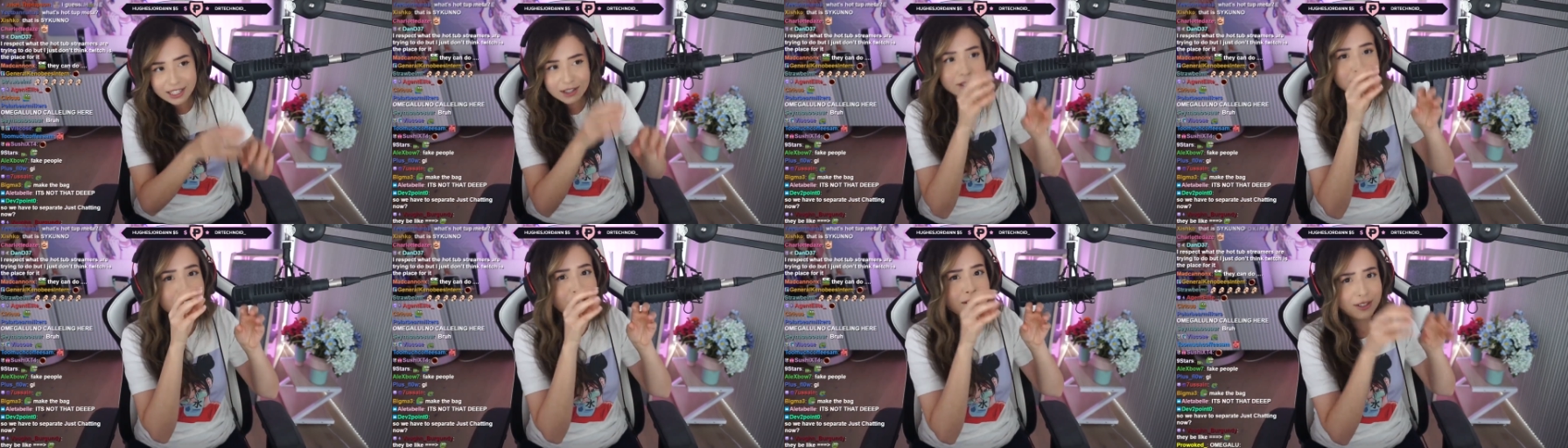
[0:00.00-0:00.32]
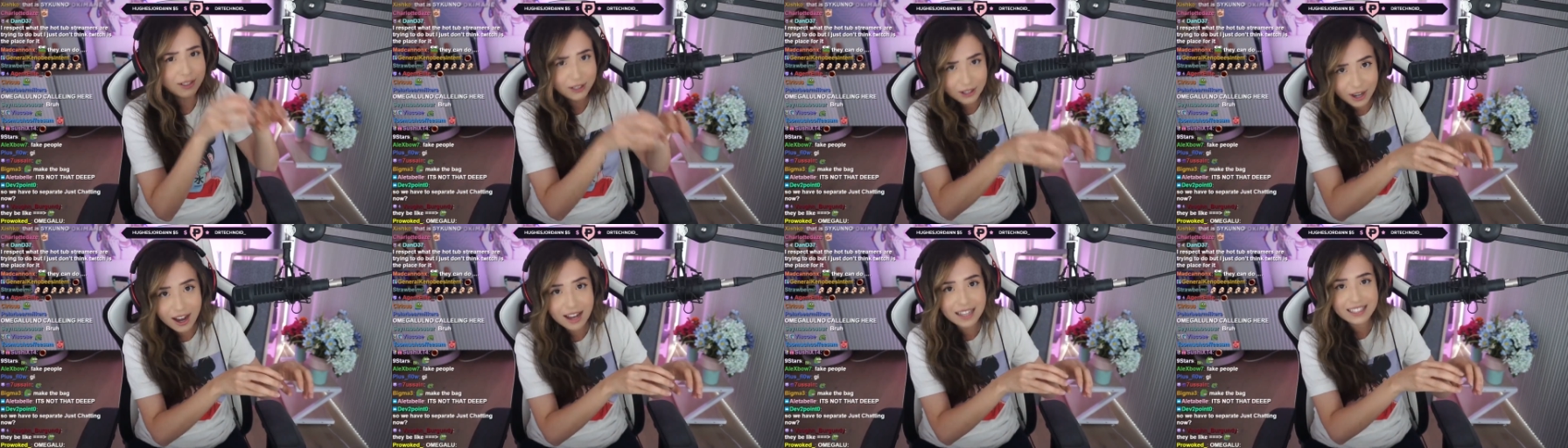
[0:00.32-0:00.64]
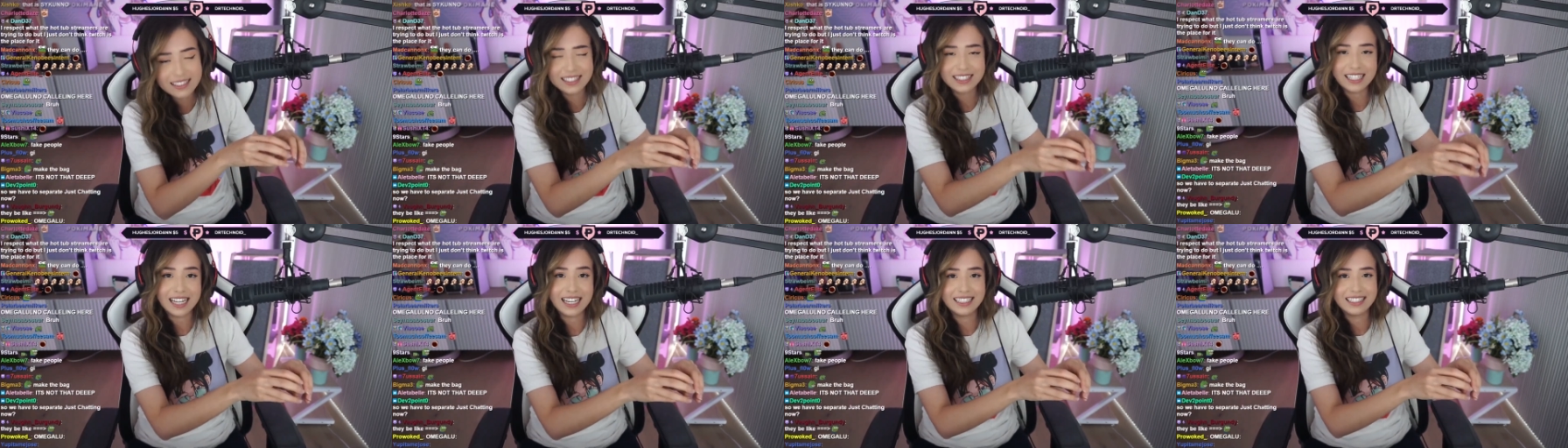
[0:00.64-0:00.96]
you're not
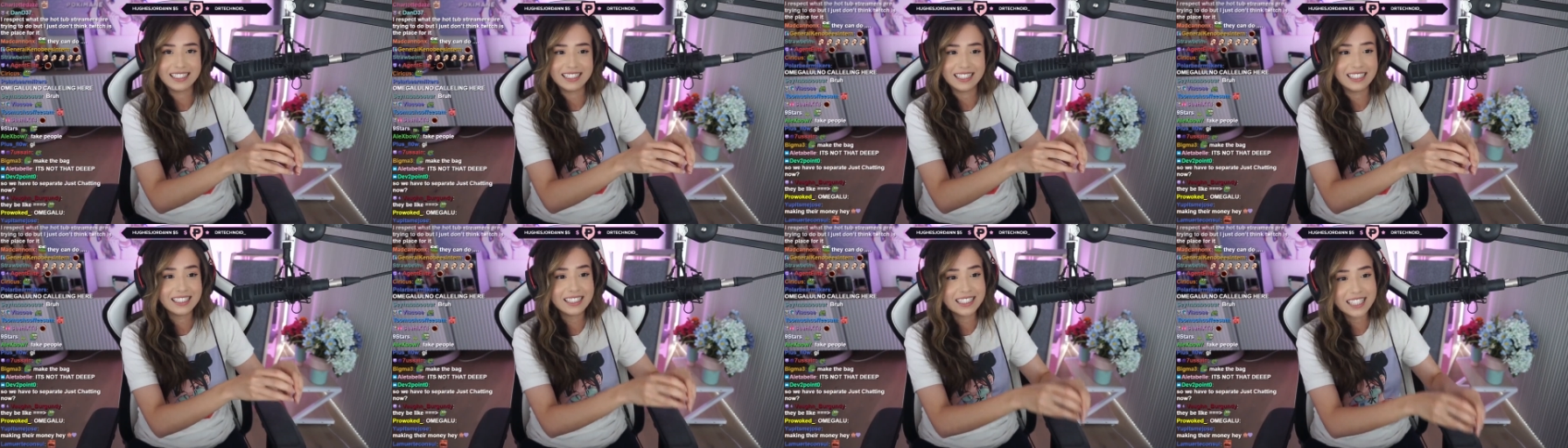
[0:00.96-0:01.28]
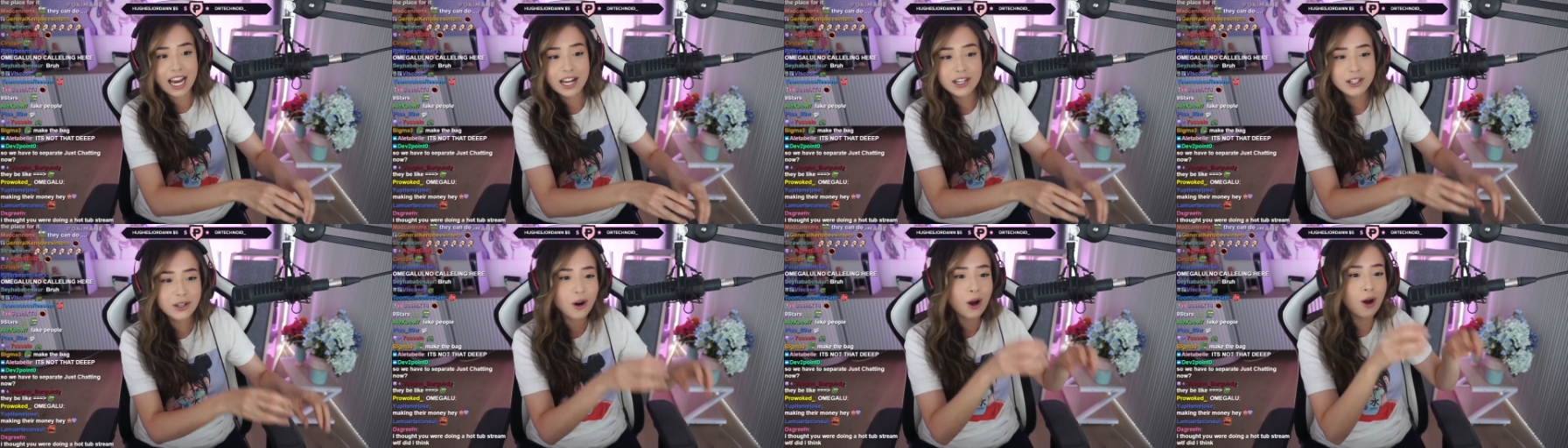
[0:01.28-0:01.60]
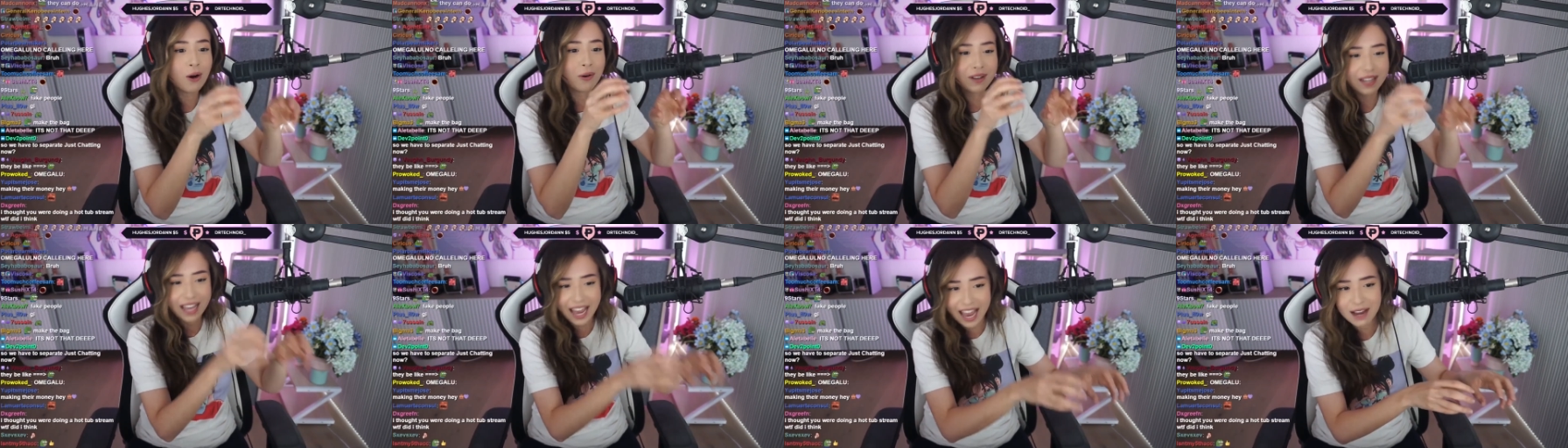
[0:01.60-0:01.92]
sexist and you're
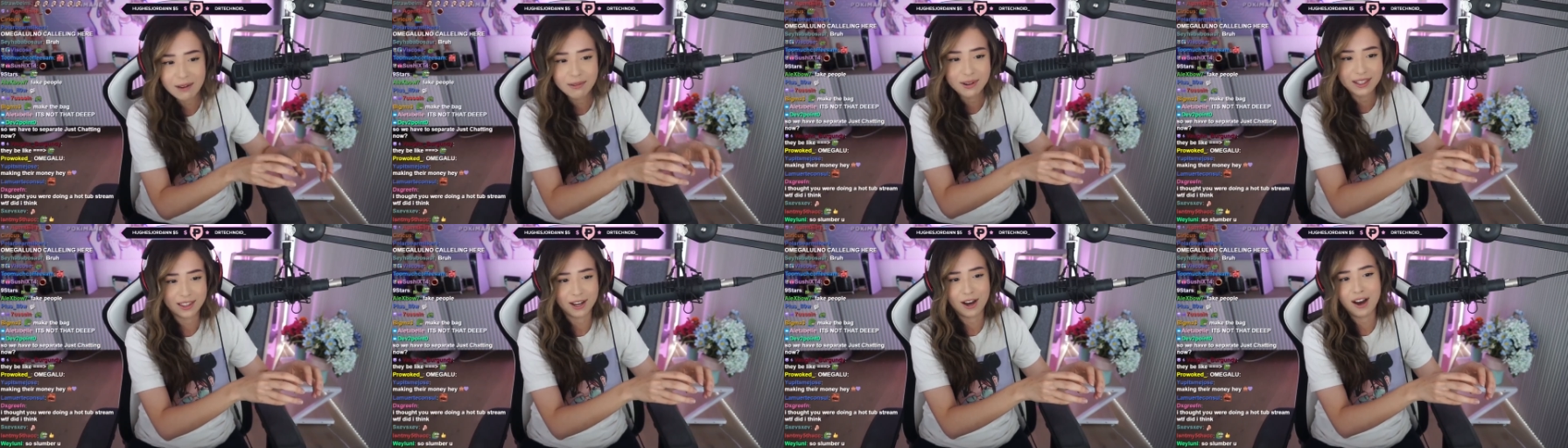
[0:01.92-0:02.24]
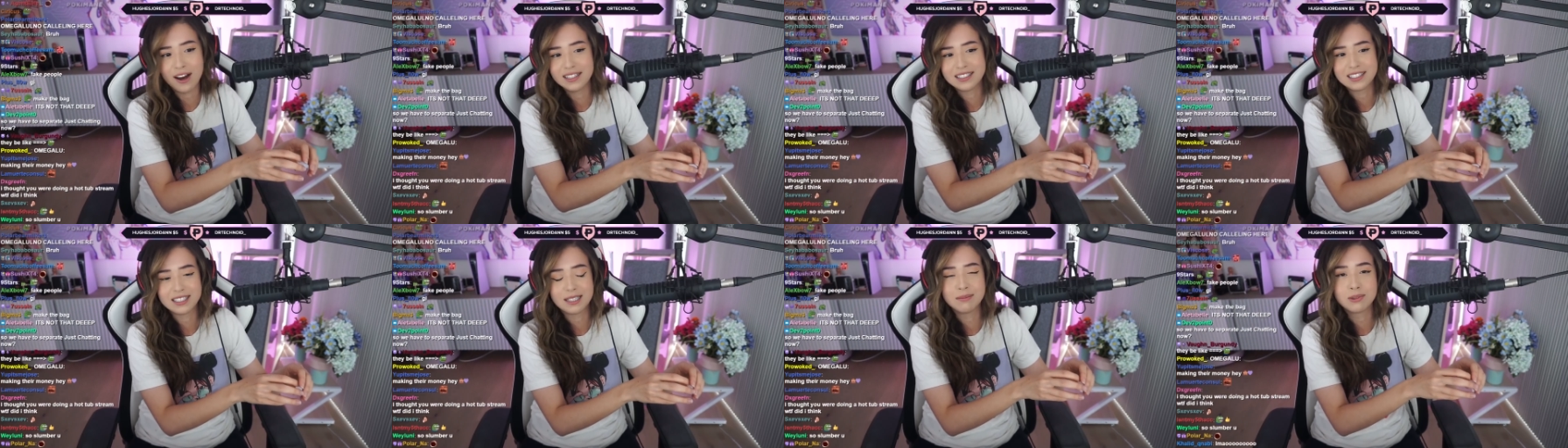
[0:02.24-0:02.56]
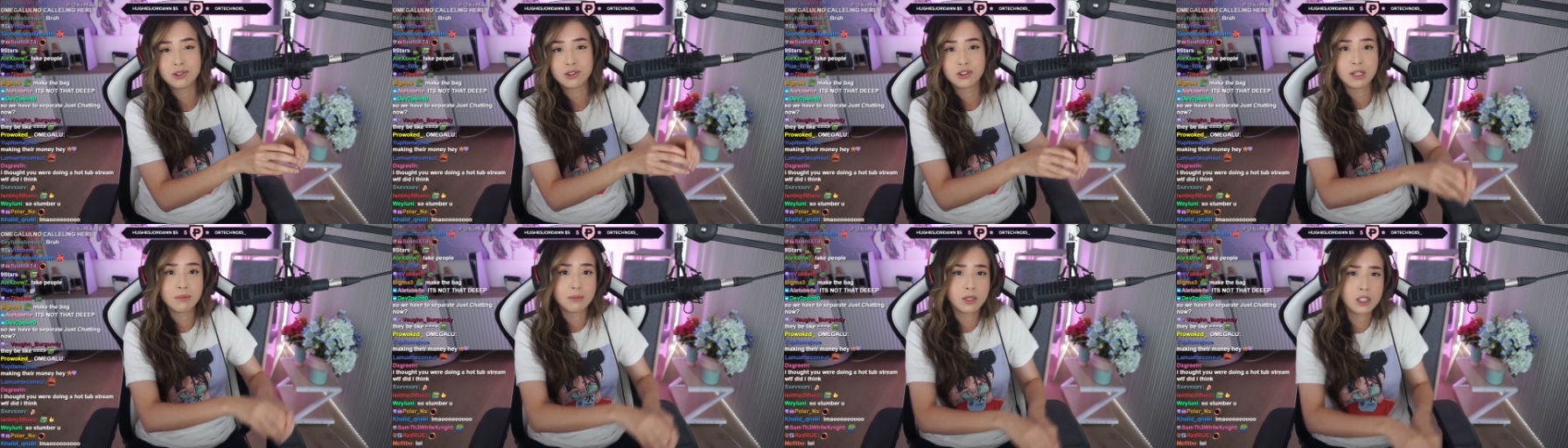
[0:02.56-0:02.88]
okay with hot tub
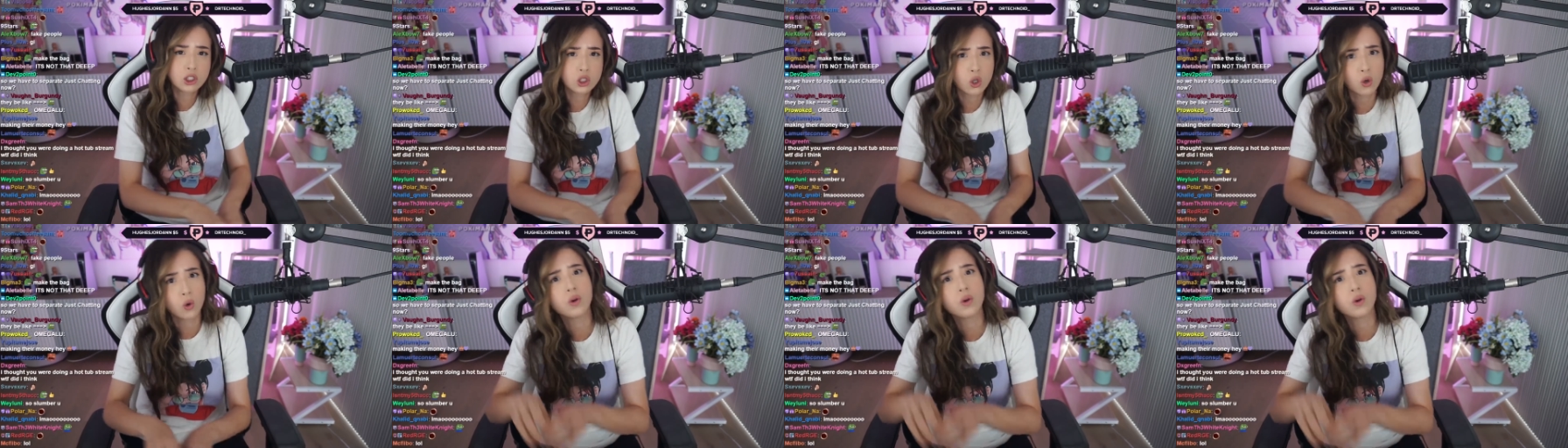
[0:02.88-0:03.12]
streamers,